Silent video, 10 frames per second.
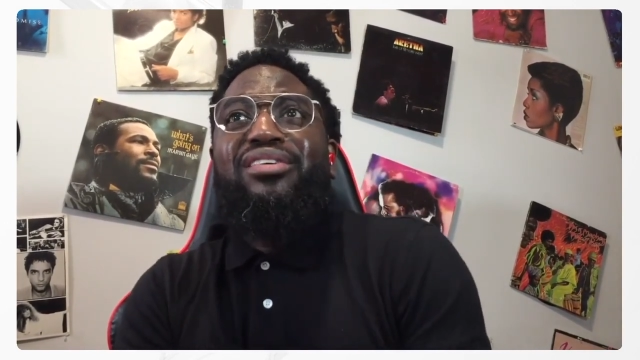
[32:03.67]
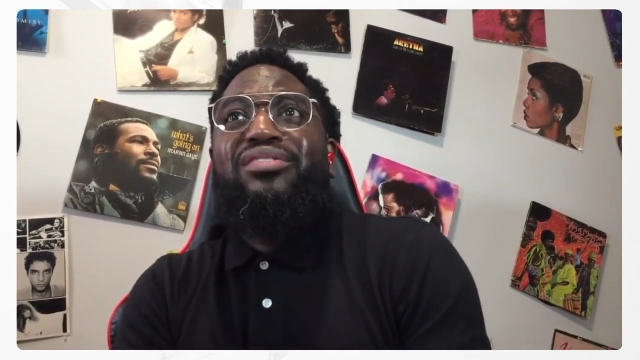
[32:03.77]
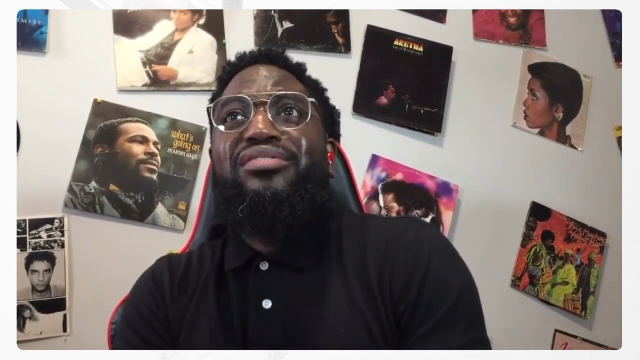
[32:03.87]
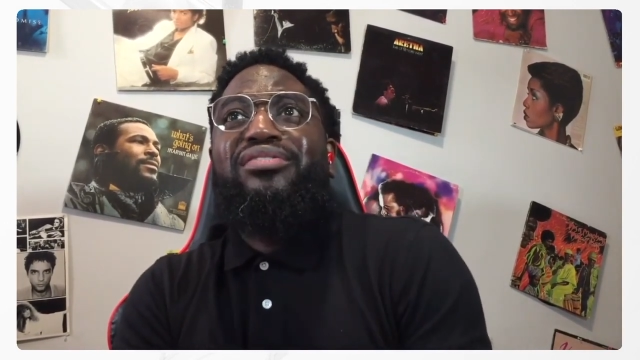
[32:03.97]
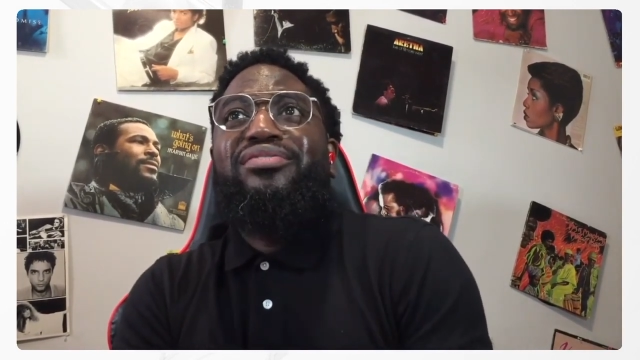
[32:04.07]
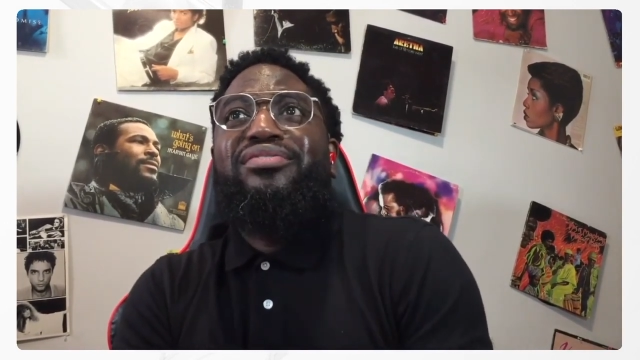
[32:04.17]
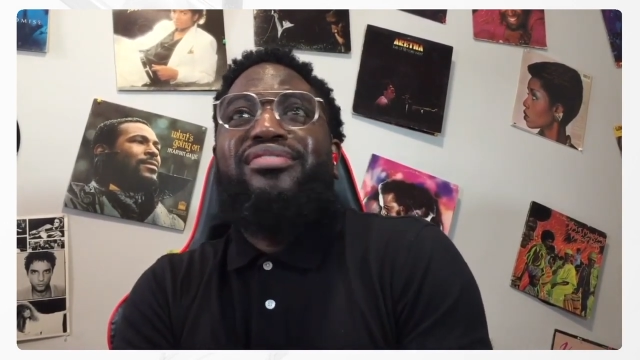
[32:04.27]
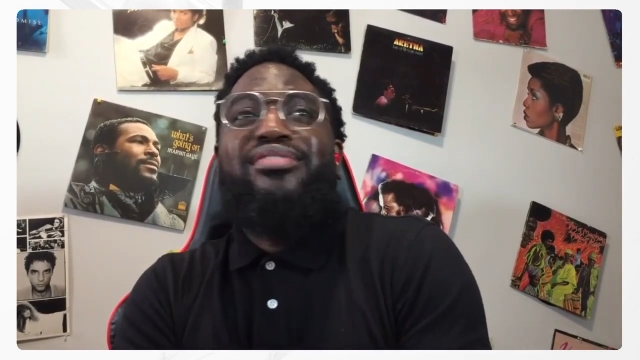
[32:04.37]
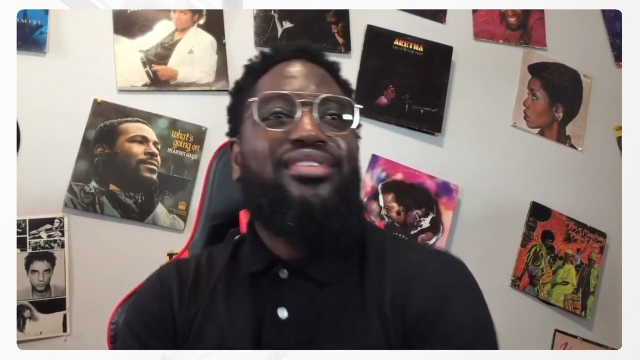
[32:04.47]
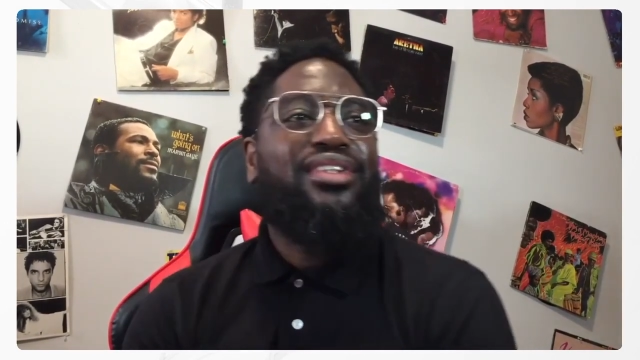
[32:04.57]

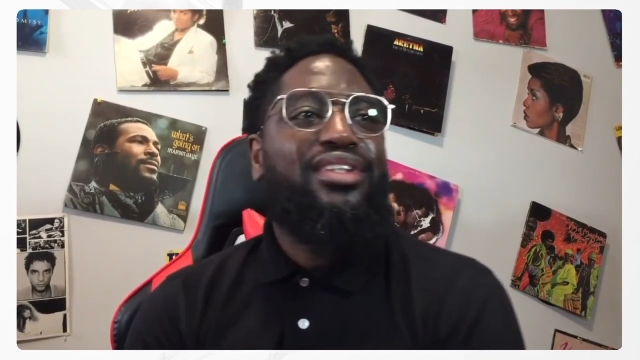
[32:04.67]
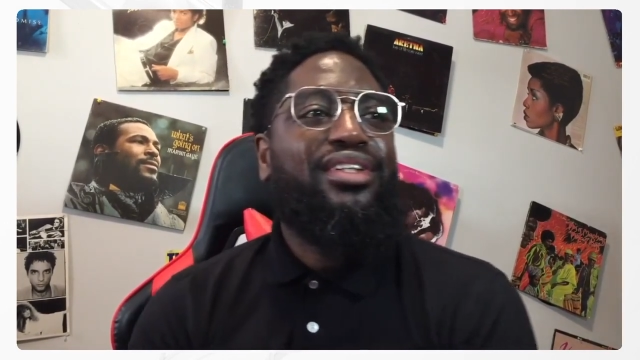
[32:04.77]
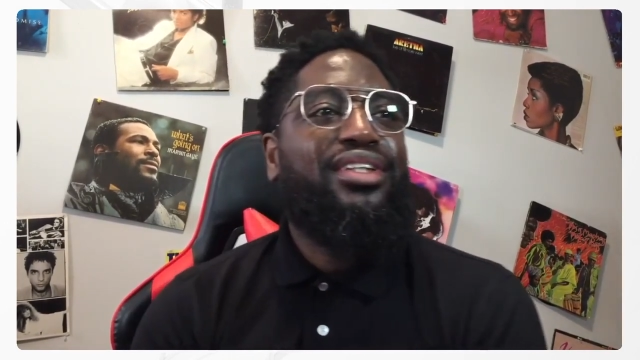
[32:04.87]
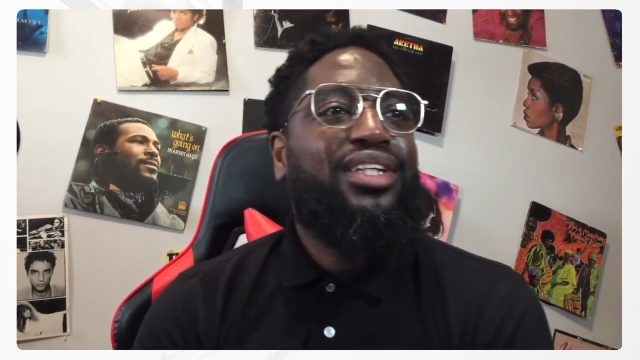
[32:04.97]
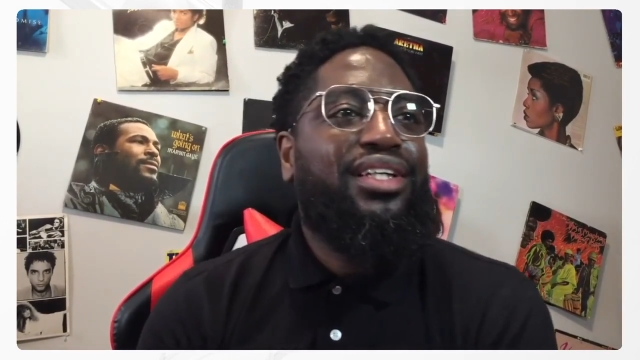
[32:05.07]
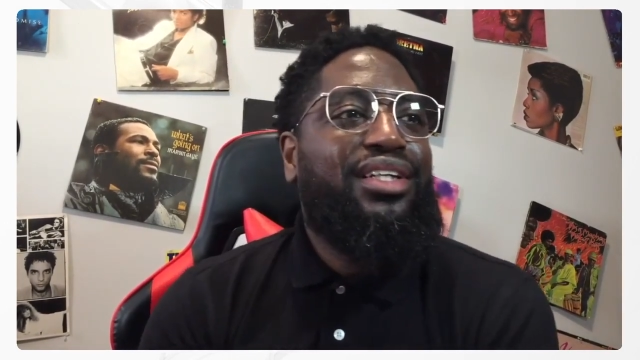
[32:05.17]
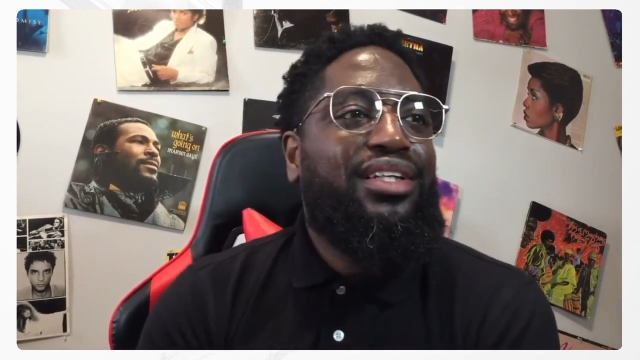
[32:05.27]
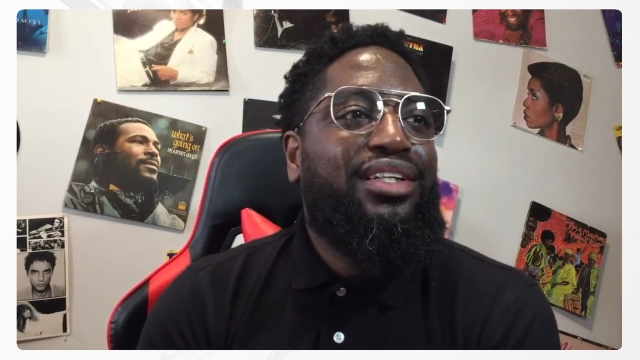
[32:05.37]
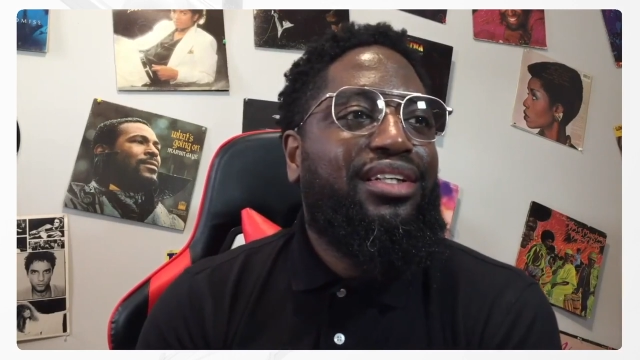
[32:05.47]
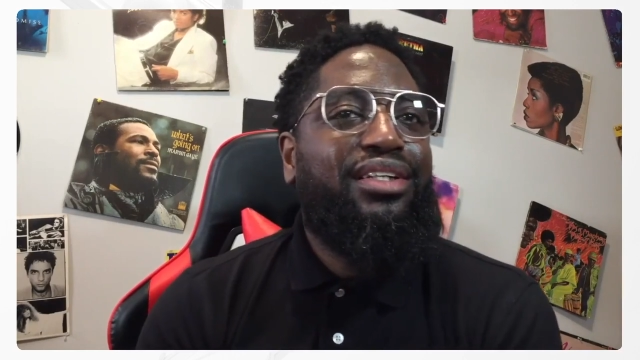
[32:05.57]

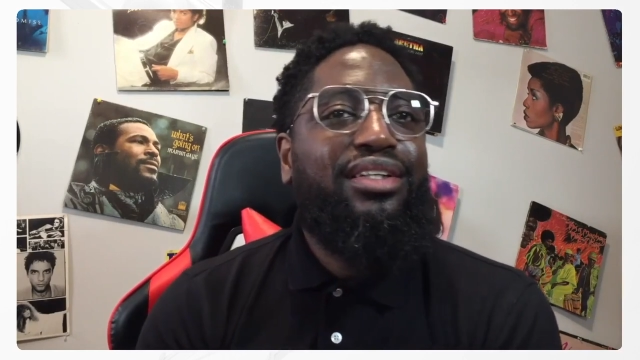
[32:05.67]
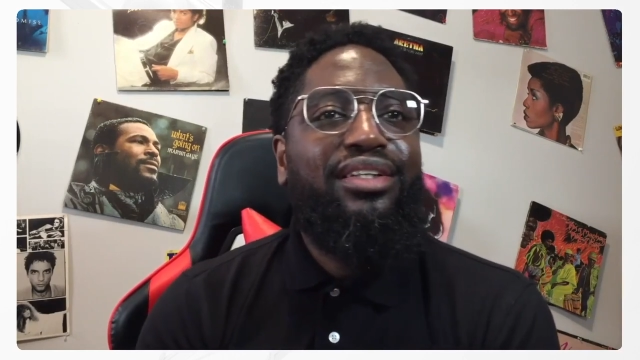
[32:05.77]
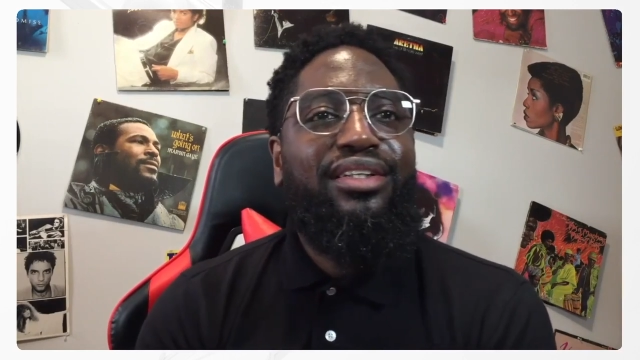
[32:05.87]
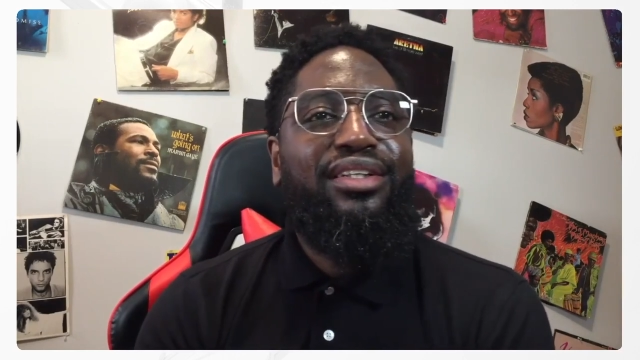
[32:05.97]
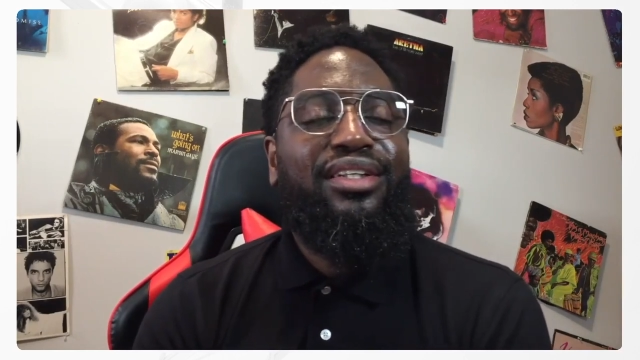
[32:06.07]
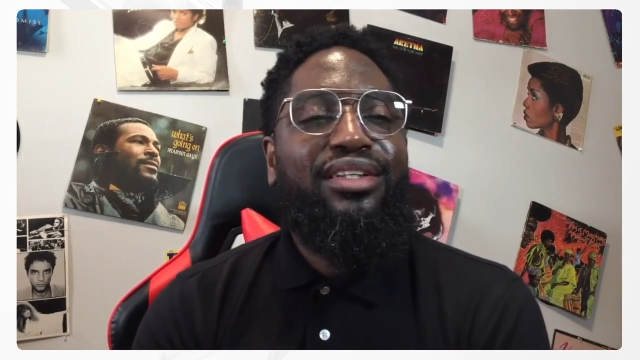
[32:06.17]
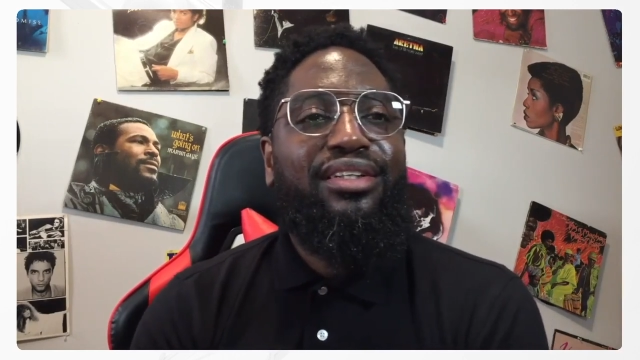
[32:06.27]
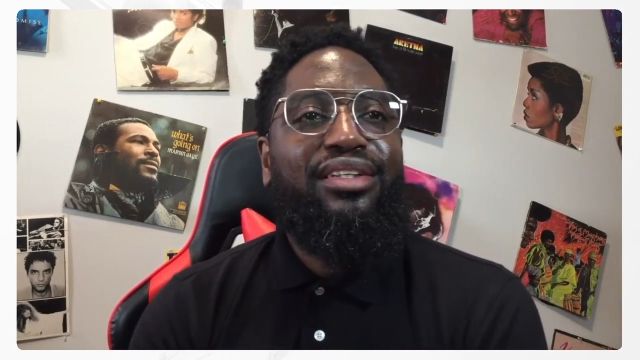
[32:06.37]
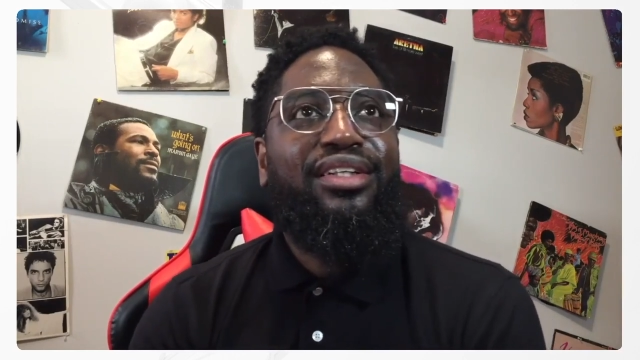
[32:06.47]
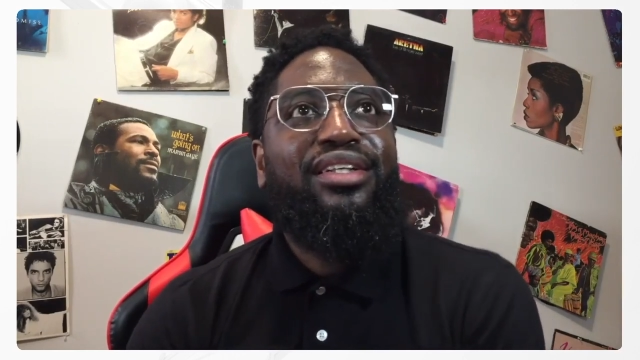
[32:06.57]

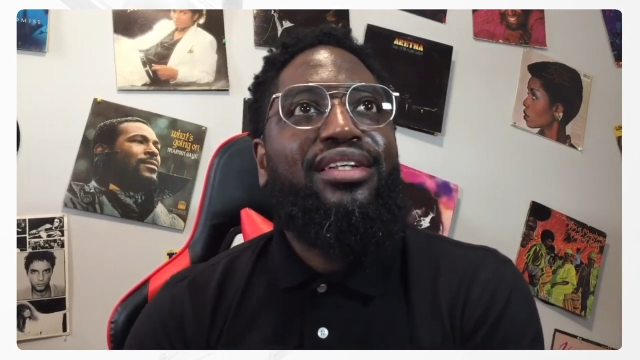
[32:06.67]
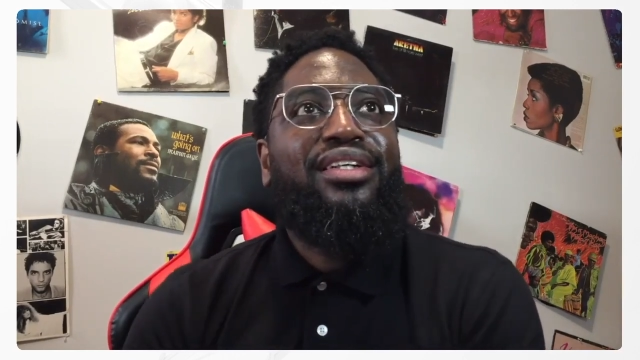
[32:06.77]
No one is speaking in this clip.